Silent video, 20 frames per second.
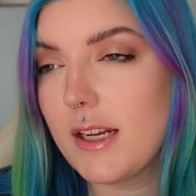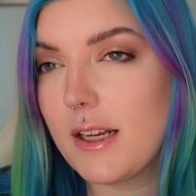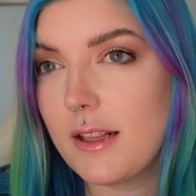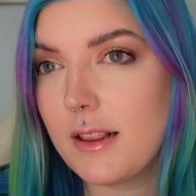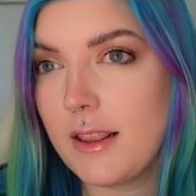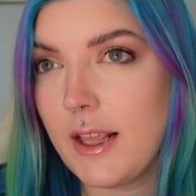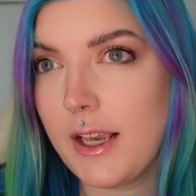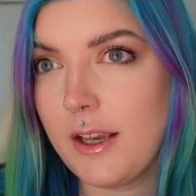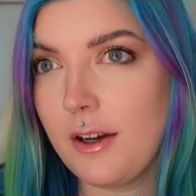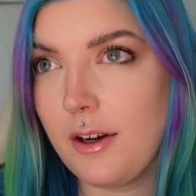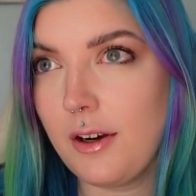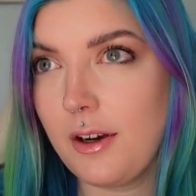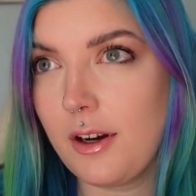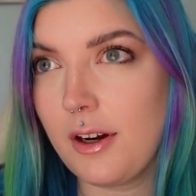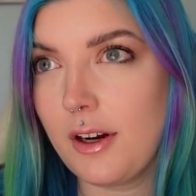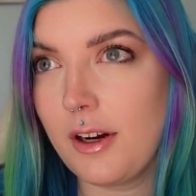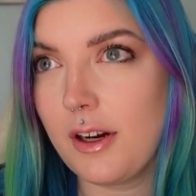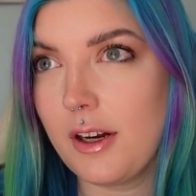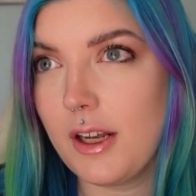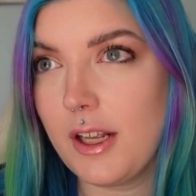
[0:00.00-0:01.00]
They
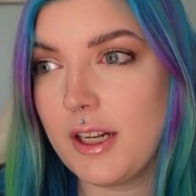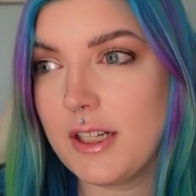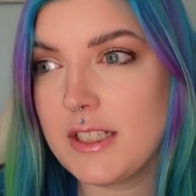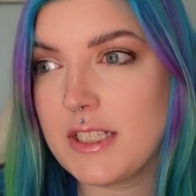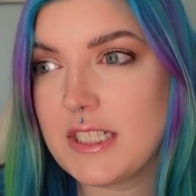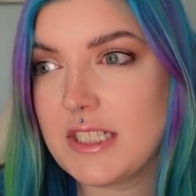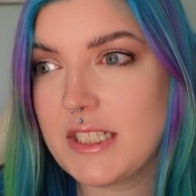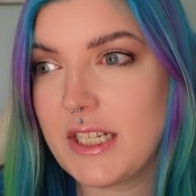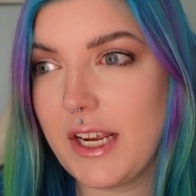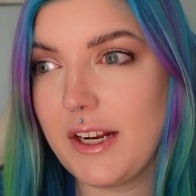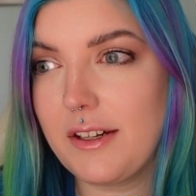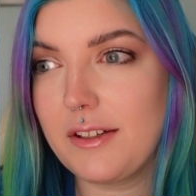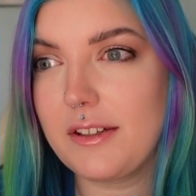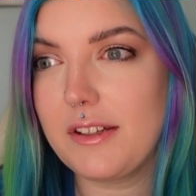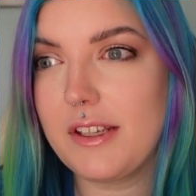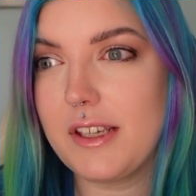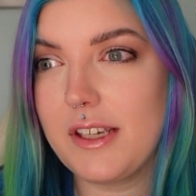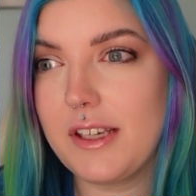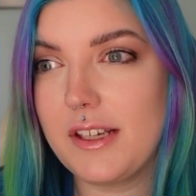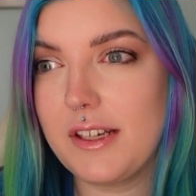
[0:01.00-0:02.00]
are an
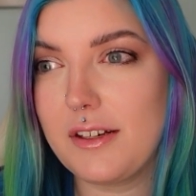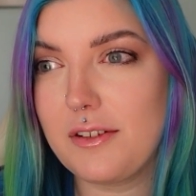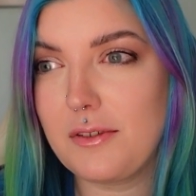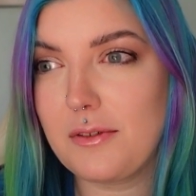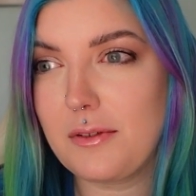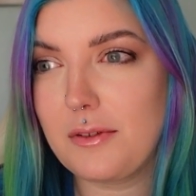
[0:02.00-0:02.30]
insanely